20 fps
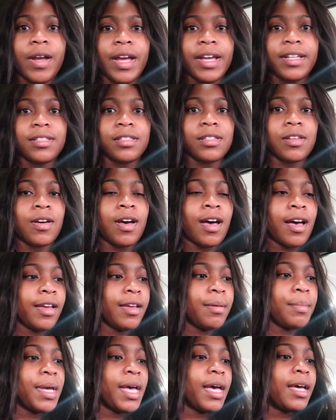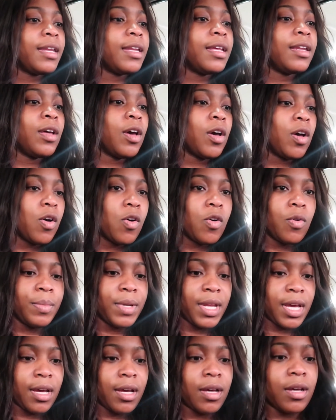right, so I am headed
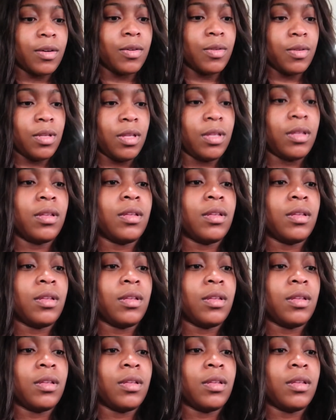home now.